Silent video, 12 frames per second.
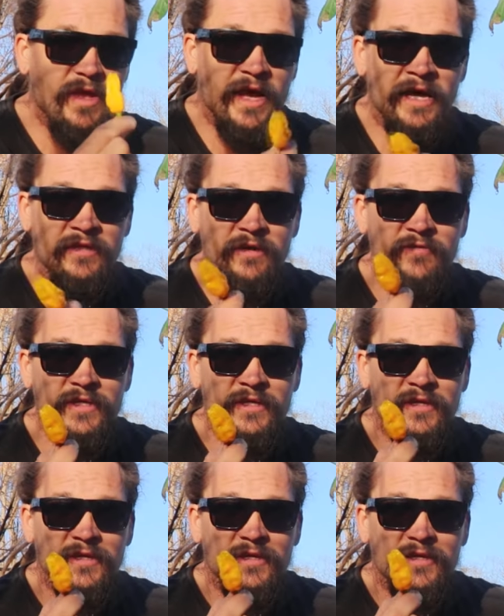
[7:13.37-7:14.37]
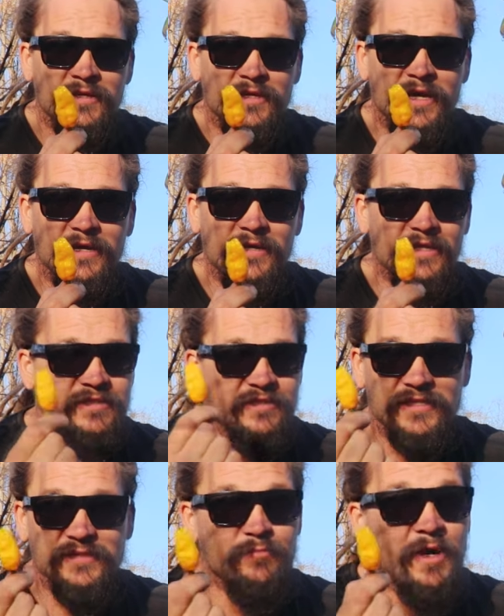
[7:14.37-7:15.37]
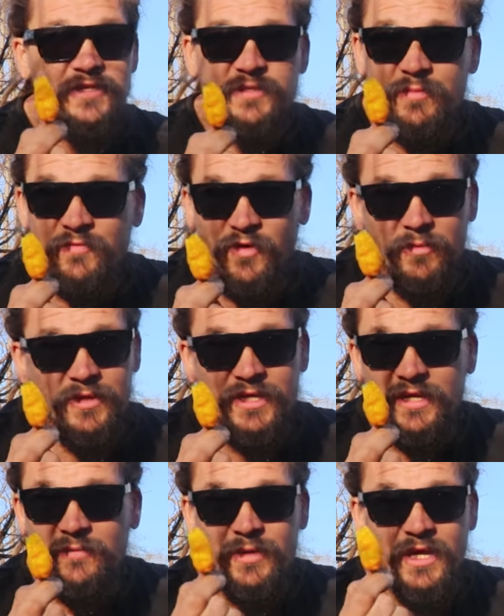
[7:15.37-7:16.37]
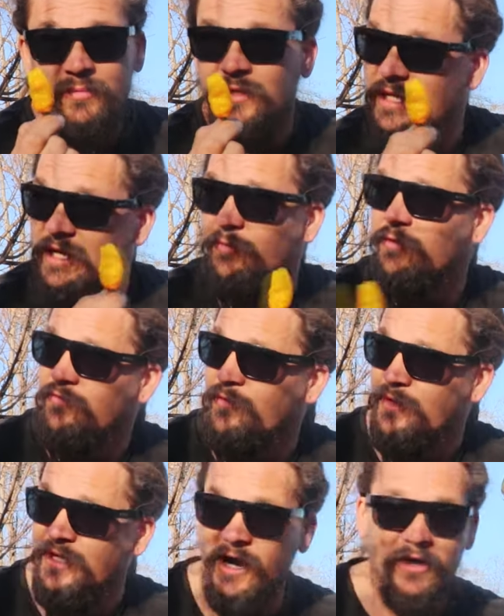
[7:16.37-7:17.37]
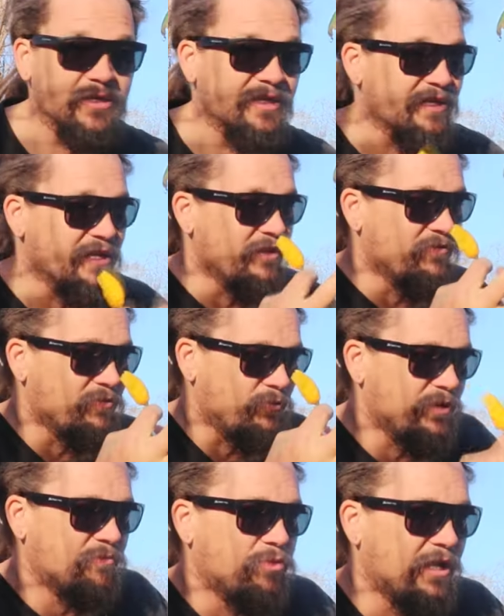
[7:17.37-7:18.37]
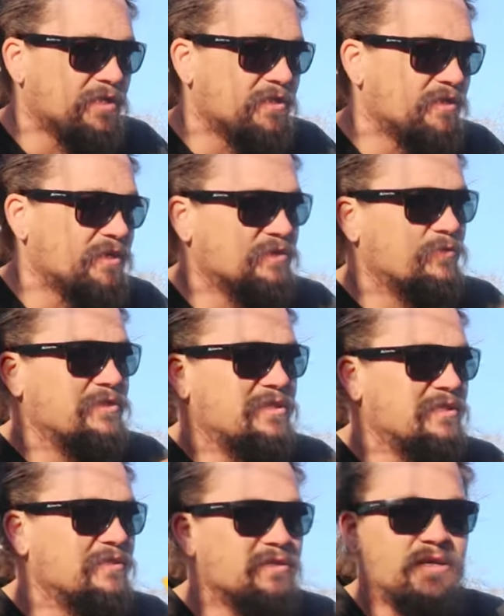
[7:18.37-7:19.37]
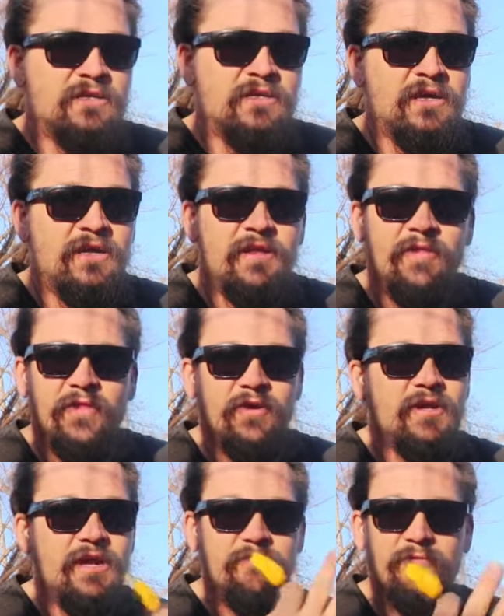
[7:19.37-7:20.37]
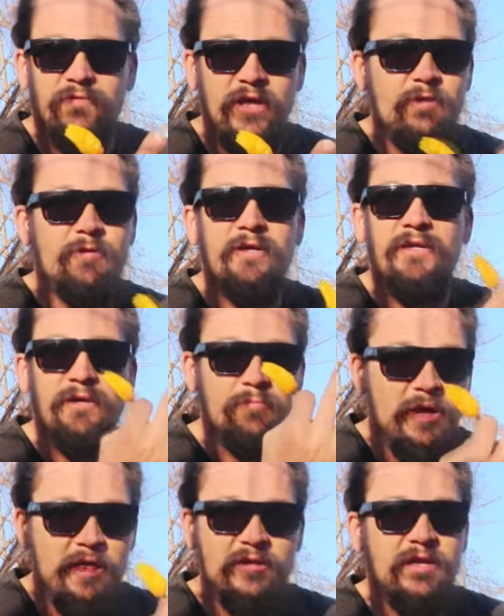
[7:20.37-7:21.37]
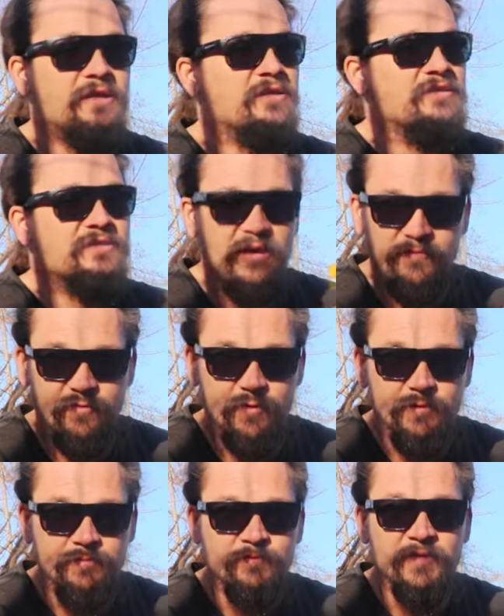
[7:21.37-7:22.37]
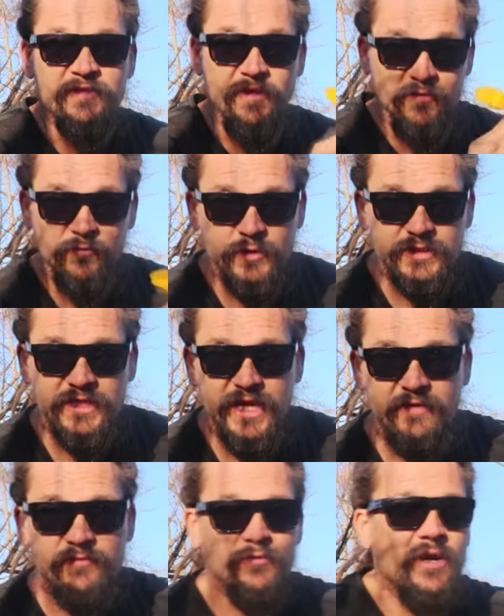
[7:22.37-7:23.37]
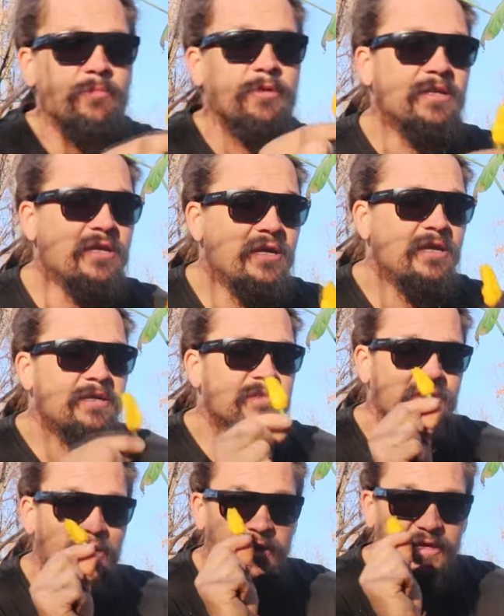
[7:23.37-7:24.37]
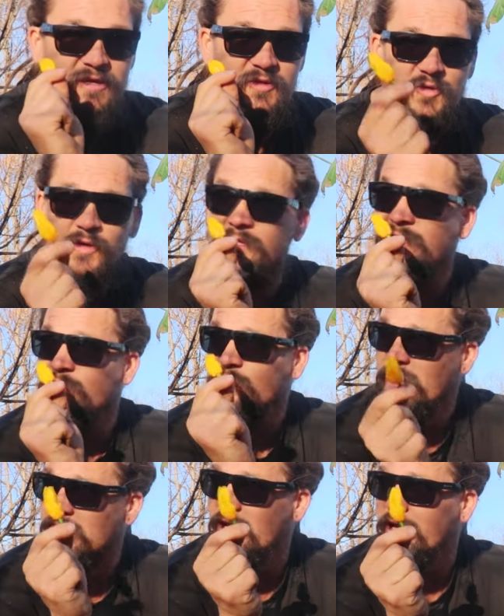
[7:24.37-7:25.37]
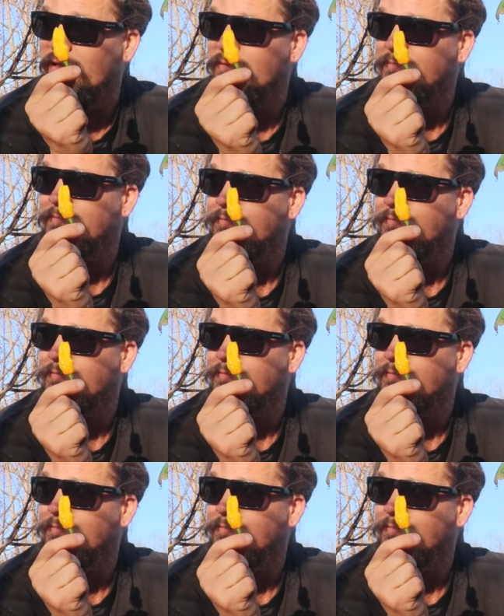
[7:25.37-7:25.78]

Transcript: I love it. Okay, it's months before I'm going to be able to eat one from the garden, even with planting this. Once these are done, they're going to have to flower, get pollinated, set fruit. Then the fruit's going to have to ripen. So now I can enjoy this right now,